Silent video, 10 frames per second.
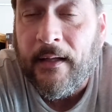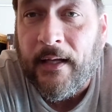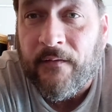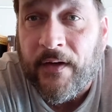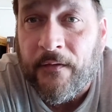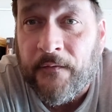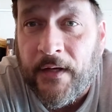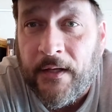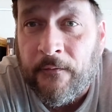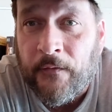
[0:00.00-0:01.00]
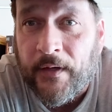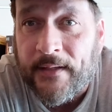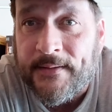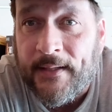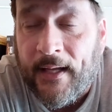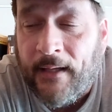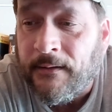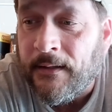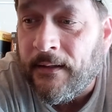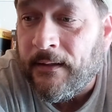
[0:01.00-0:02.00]
Have another video for you today.
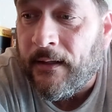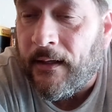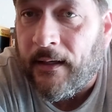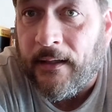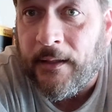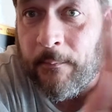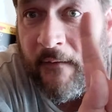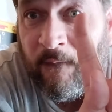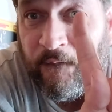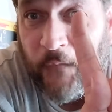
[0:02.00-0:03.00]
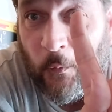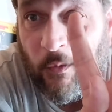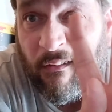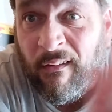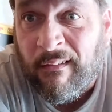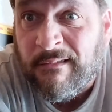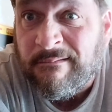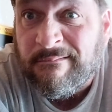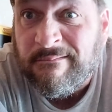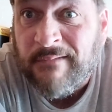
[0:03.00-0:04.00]
Number 4.
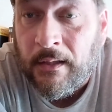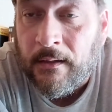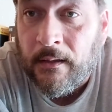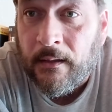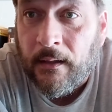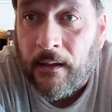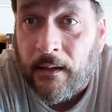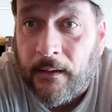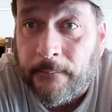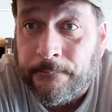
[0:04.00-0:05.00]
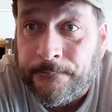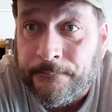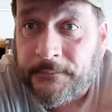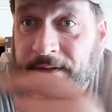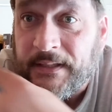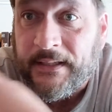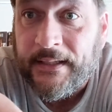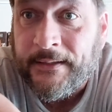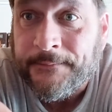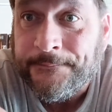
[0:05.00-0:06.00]
There's
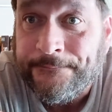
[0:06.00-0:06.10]
Indy.